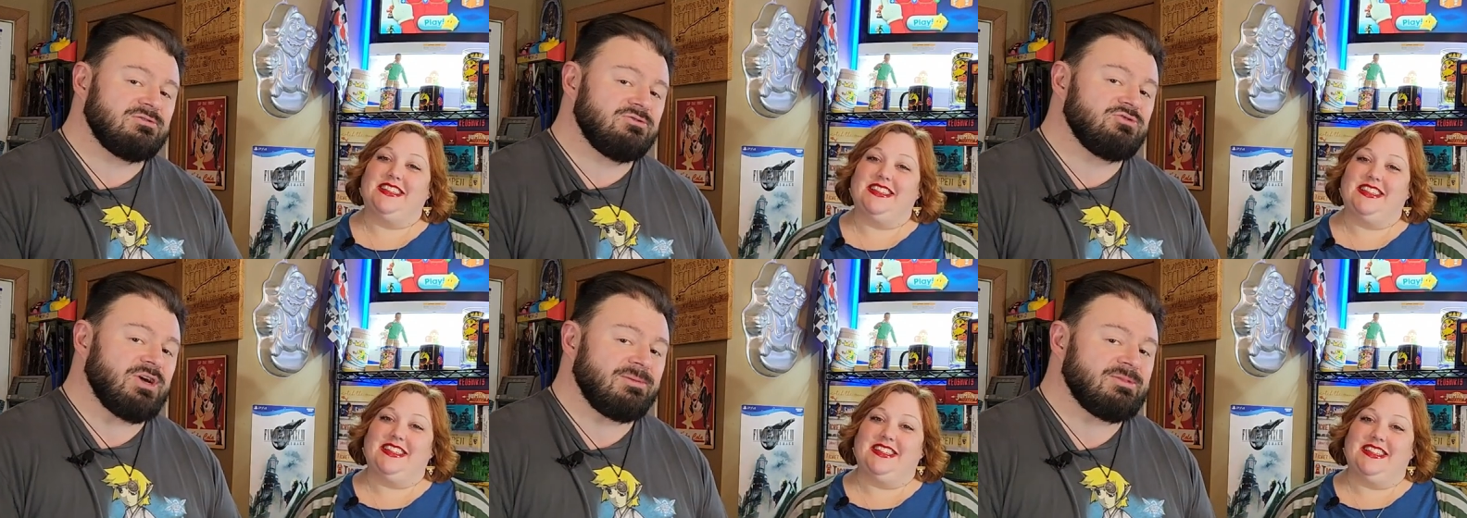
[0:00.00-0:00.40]

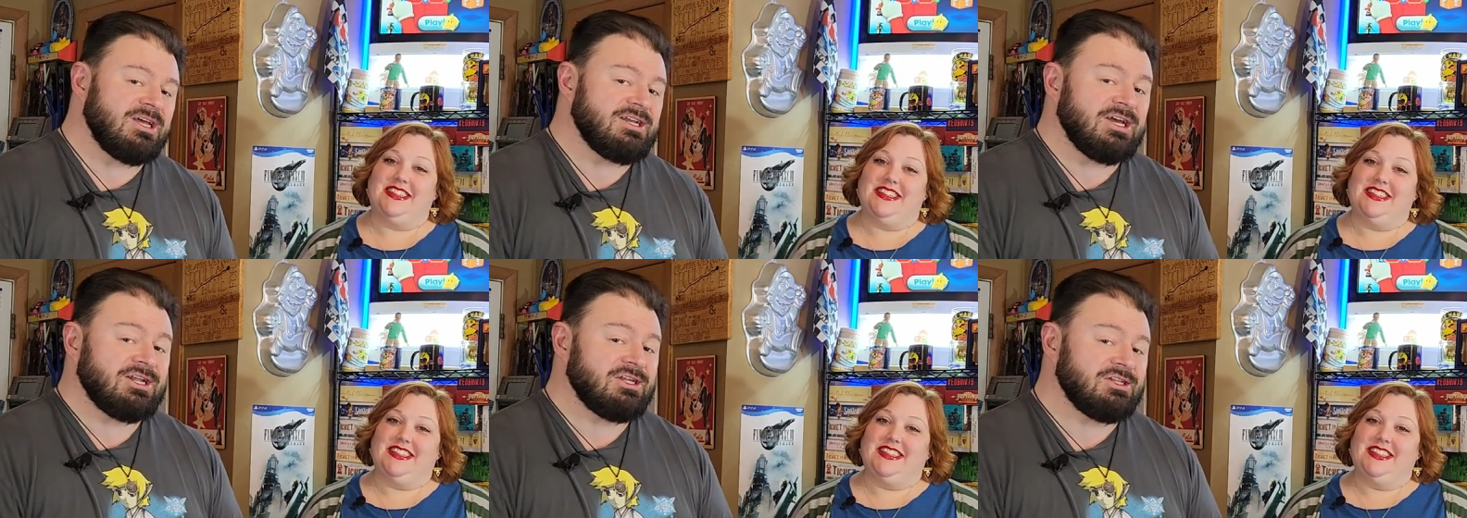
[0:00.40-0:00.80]
Speaker 1: Drop
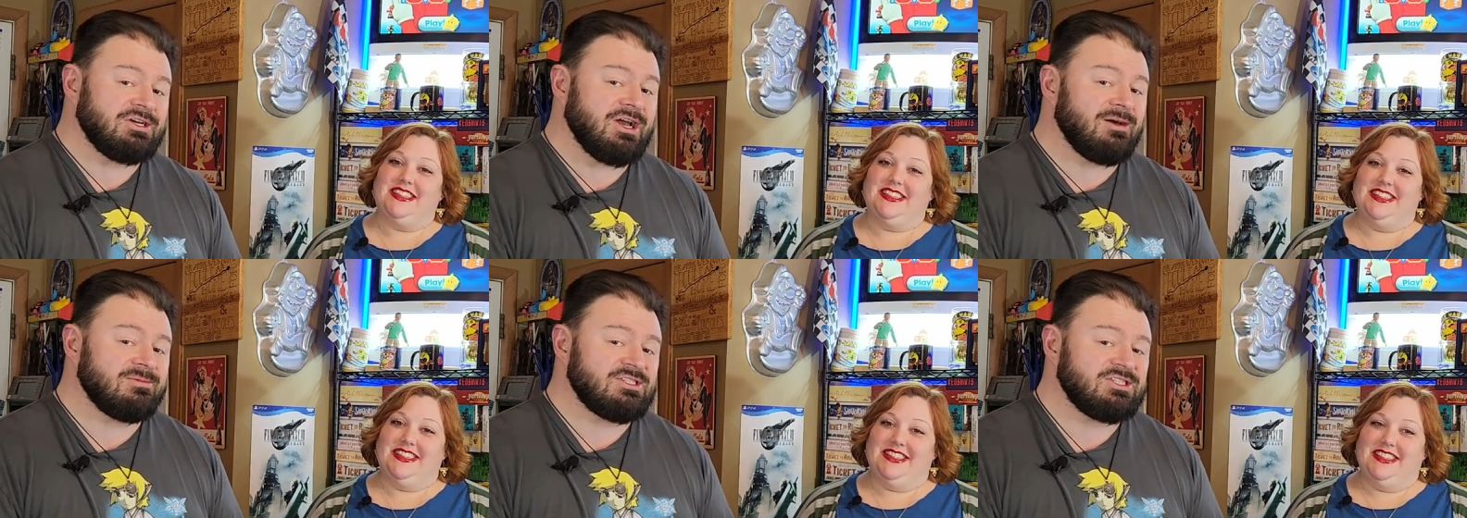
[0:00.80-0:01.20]
that down in the
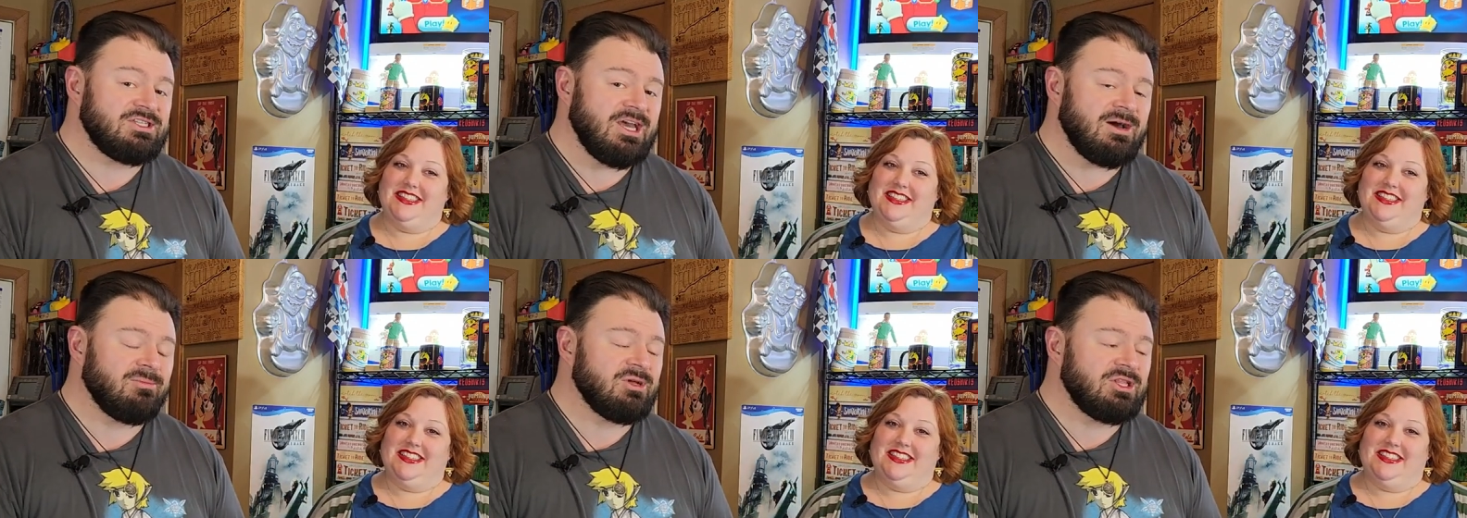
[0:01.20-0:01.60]
comments
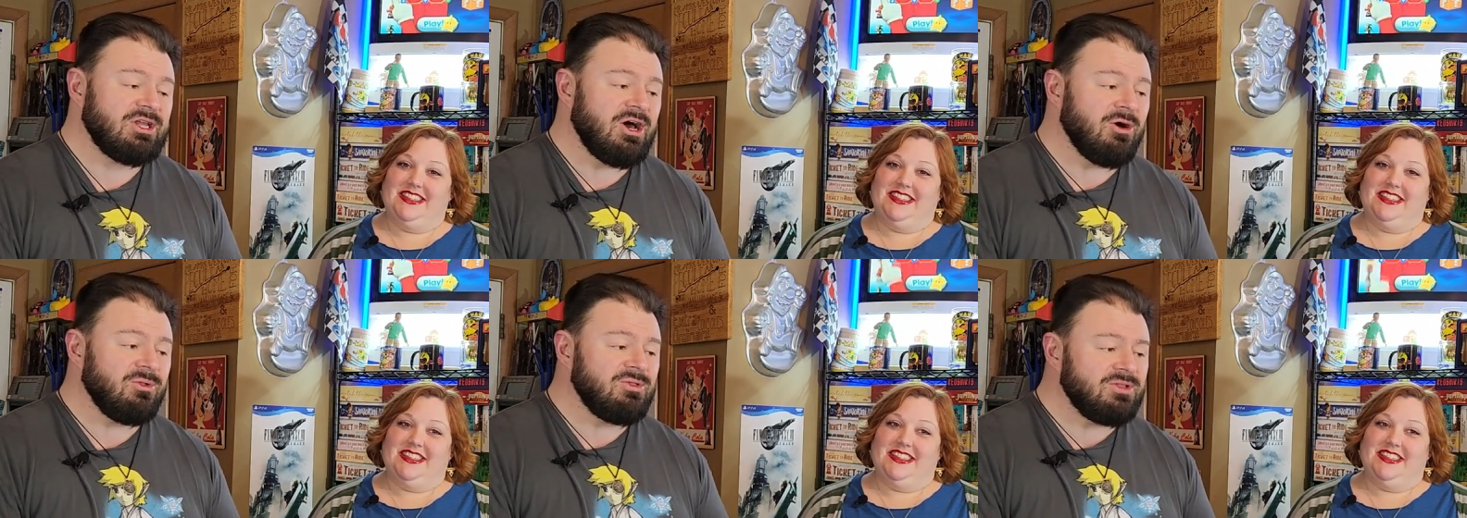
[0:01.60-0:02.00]
down
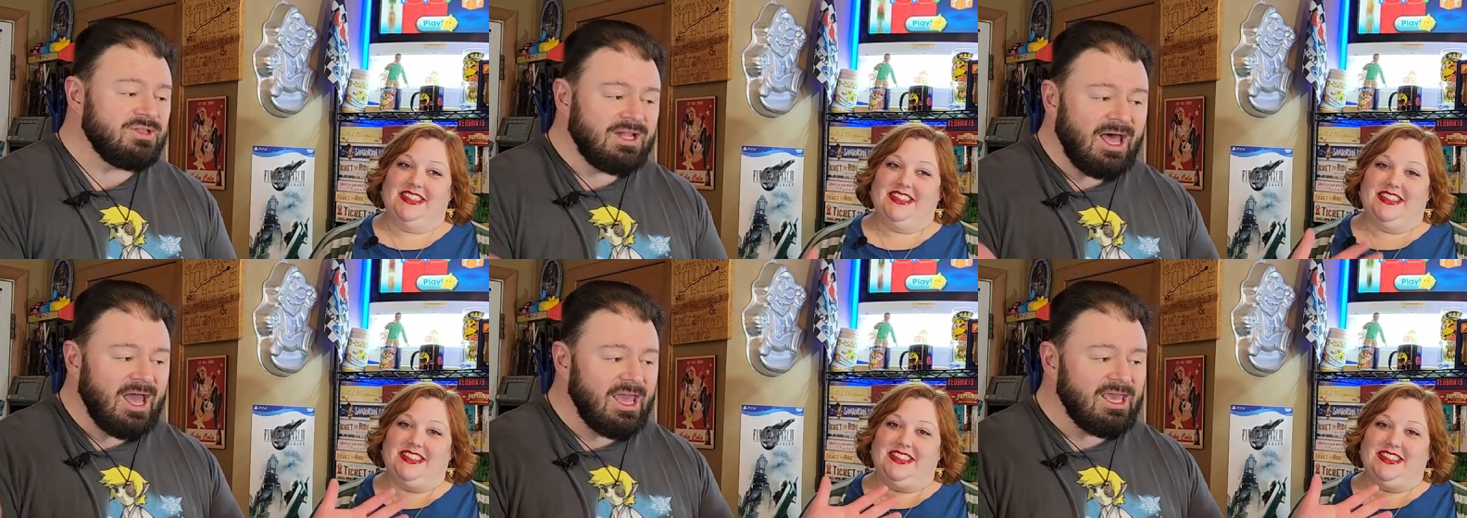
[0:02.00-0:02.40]
below.
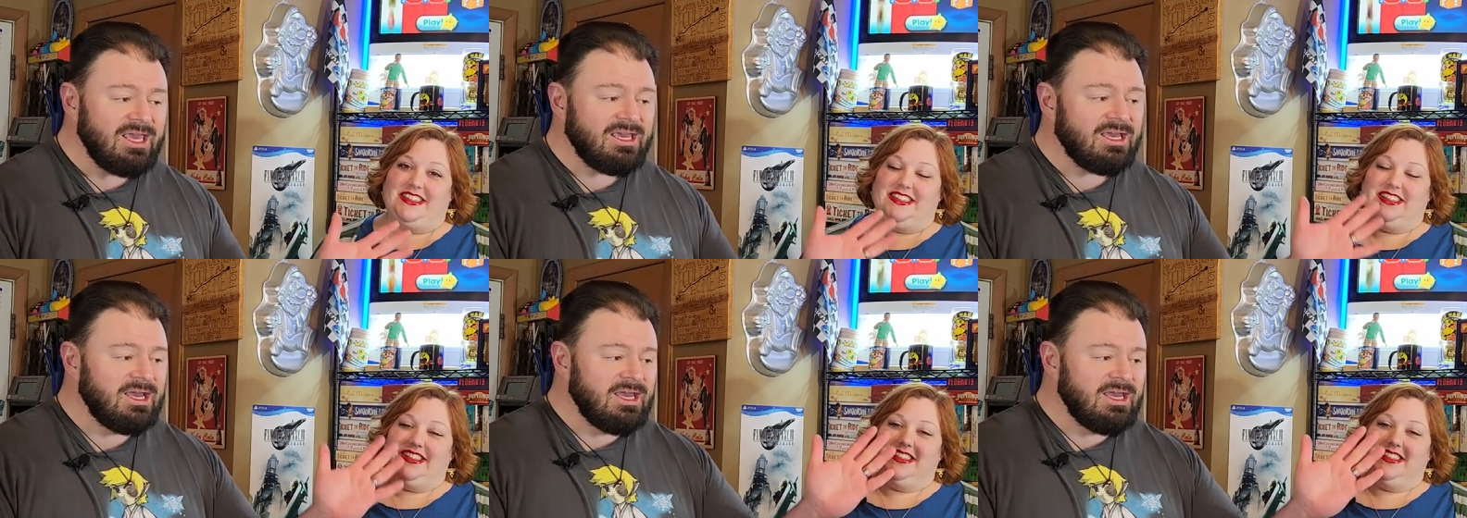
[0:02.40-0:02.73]
Like,